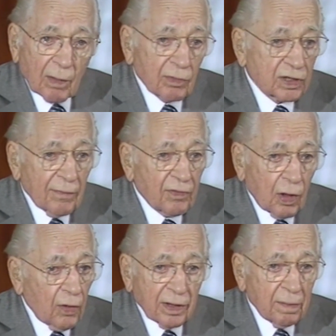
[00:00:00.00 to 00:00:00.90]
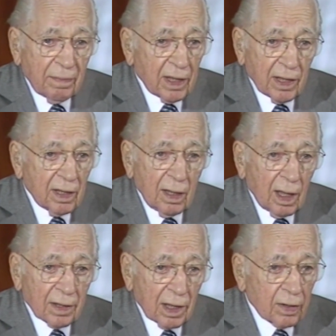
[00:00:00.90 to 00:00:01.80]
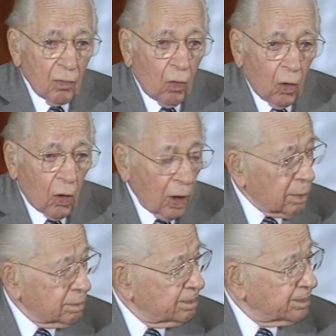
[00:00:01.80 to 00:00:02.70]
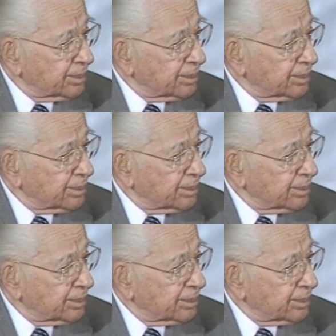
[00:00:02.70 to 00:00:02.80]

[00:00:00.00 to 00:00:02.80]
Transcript: There was never going to be another war.